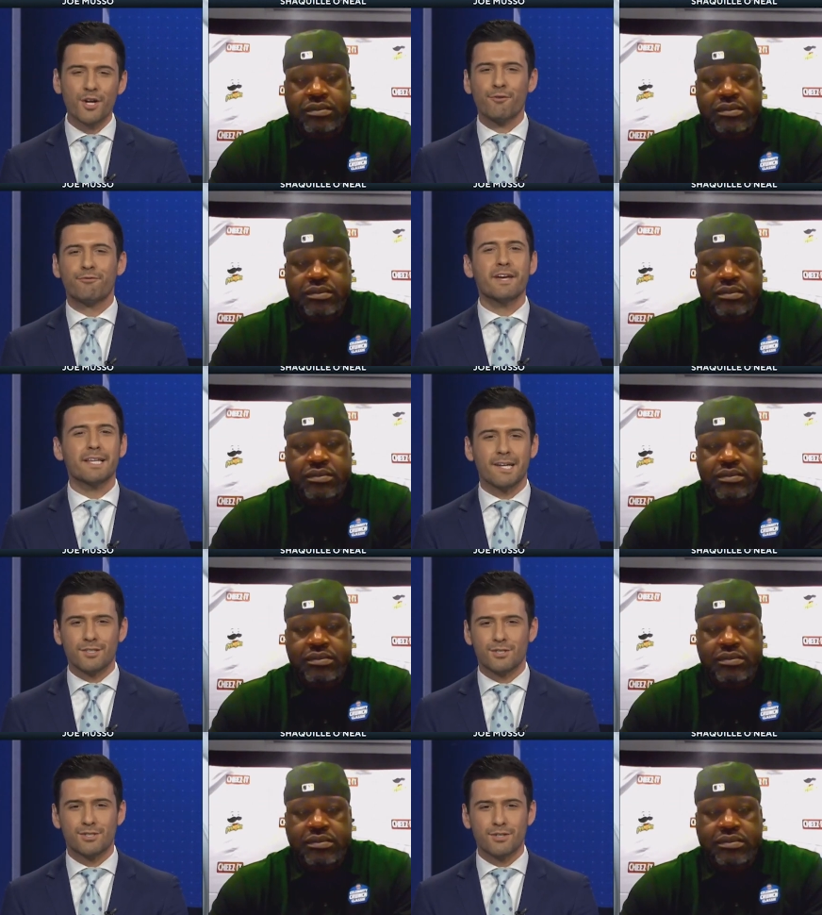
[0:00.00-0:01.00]
Speaker 1: are your
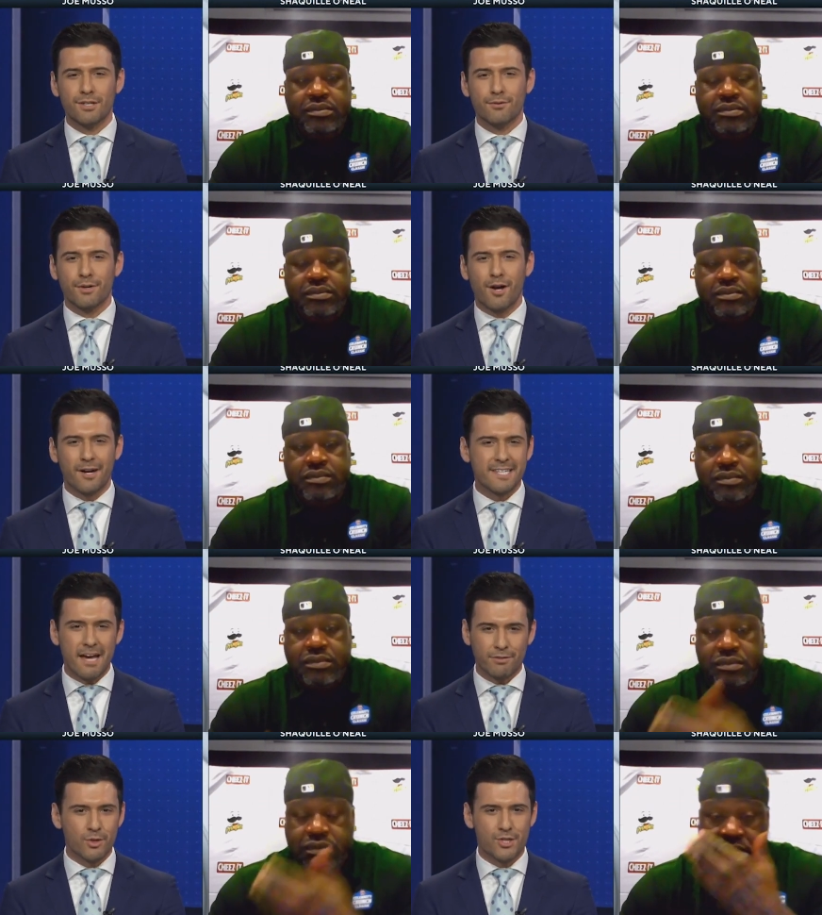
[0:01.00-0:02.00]
feelings regarding the
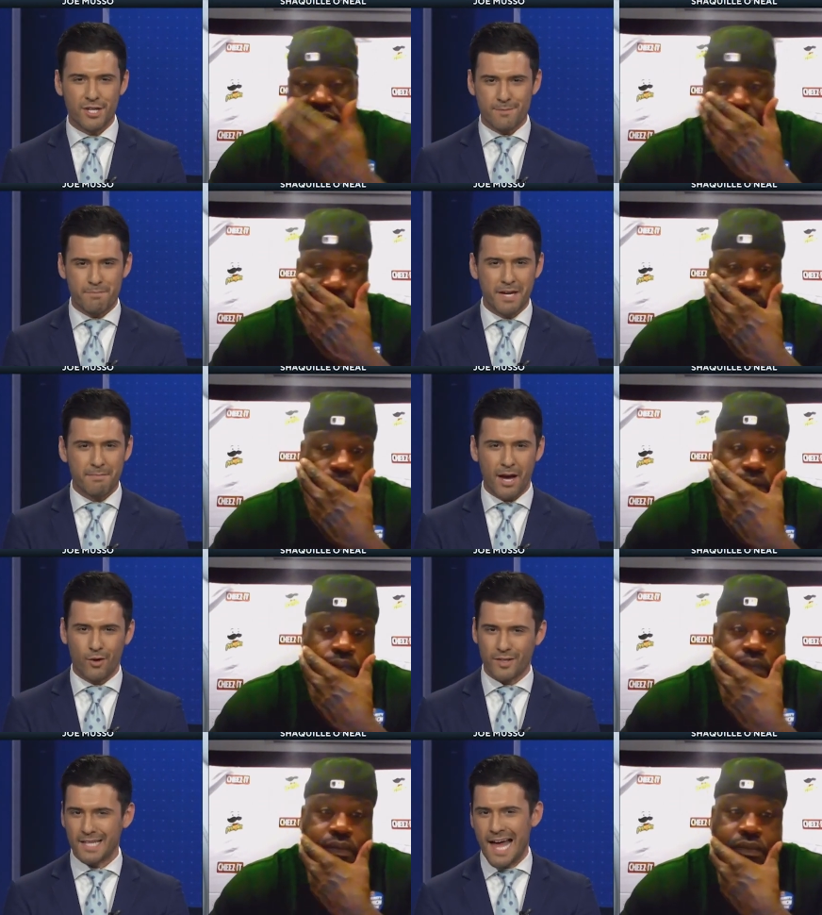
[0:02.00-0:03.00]
evolution of the big man
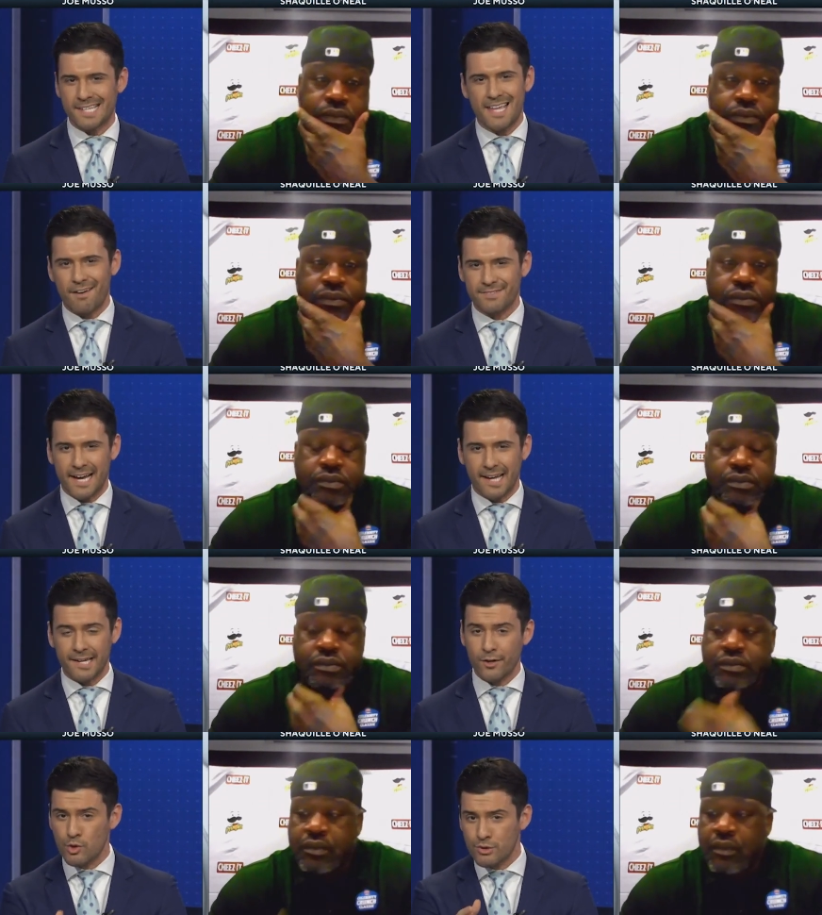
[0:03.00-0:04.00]
over the last half decade
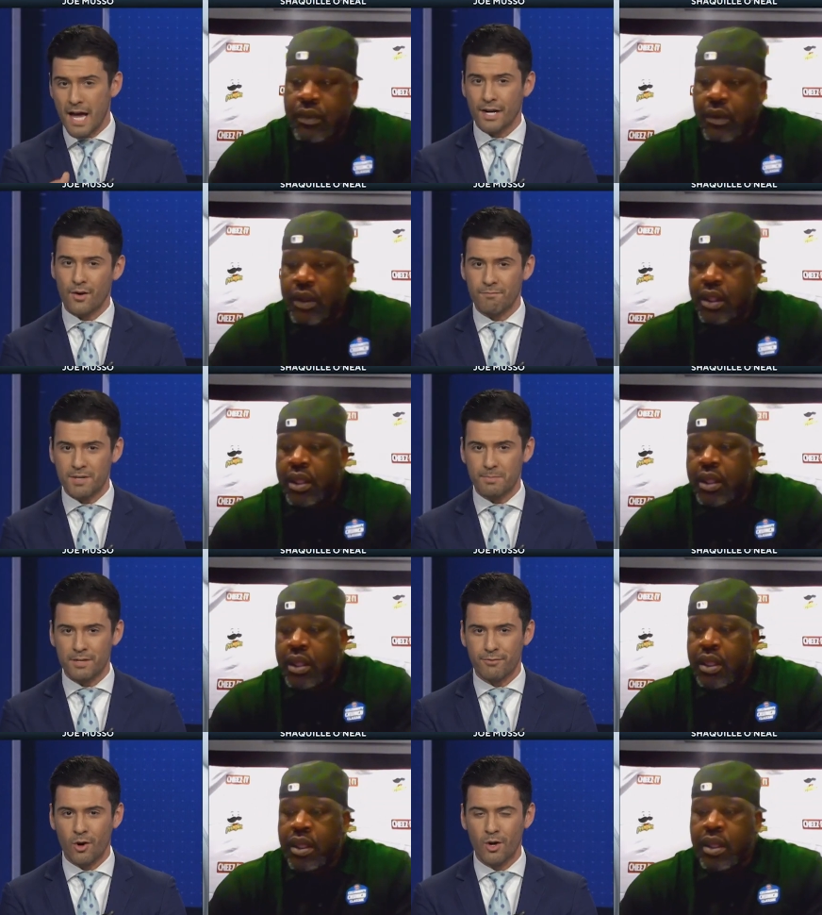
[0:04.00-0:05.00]
here, and who's got your M V P
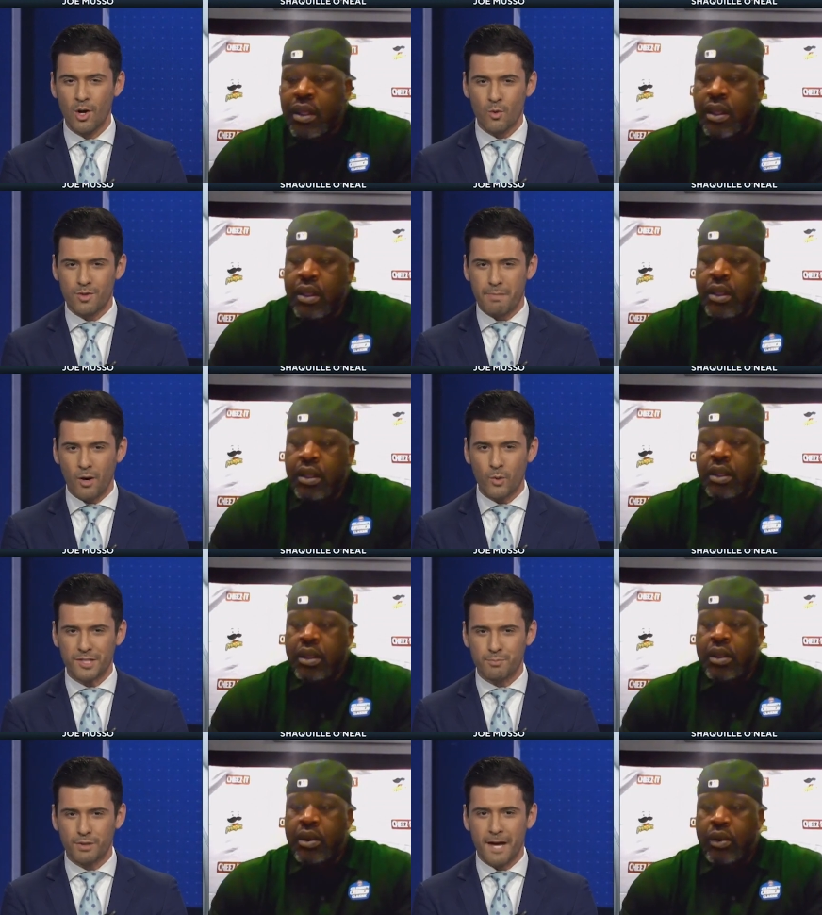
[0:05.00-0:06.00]
vote with about a week
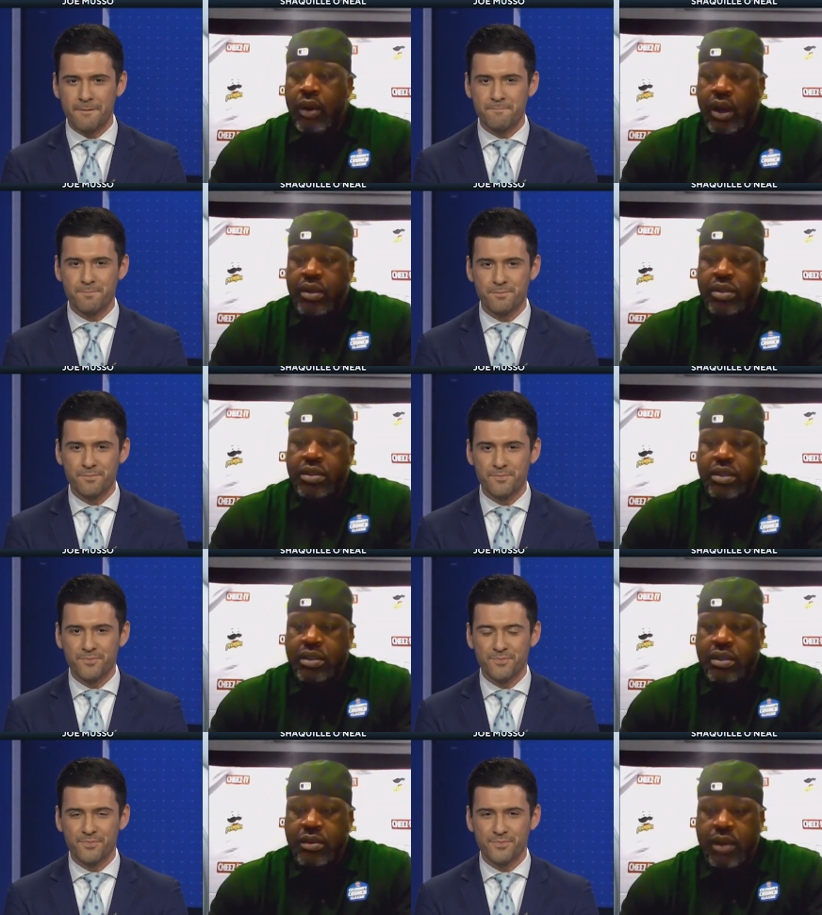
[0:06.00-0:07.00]
to
Speaker 2: play? Well,
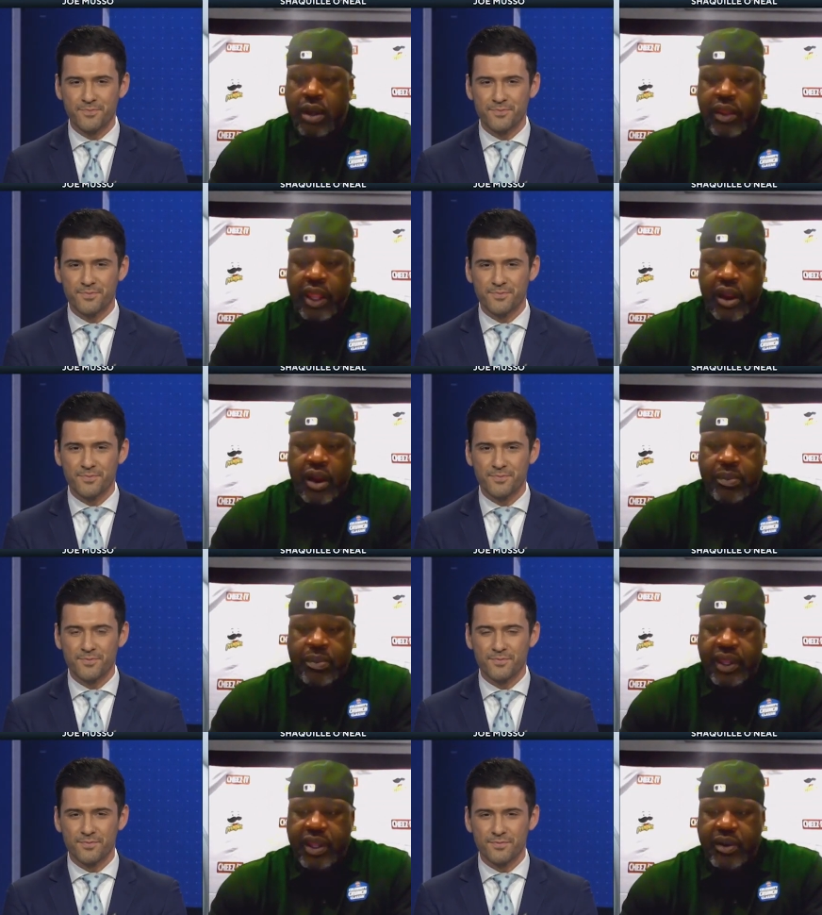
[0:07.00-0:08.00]
well, they are
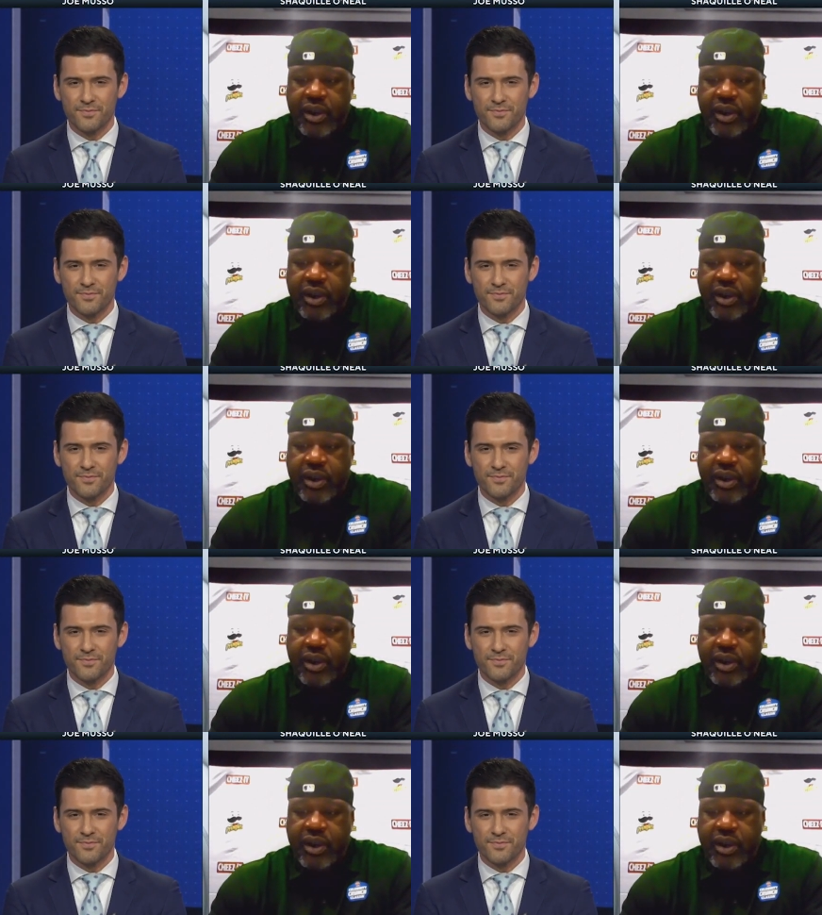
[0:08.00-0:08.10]
playing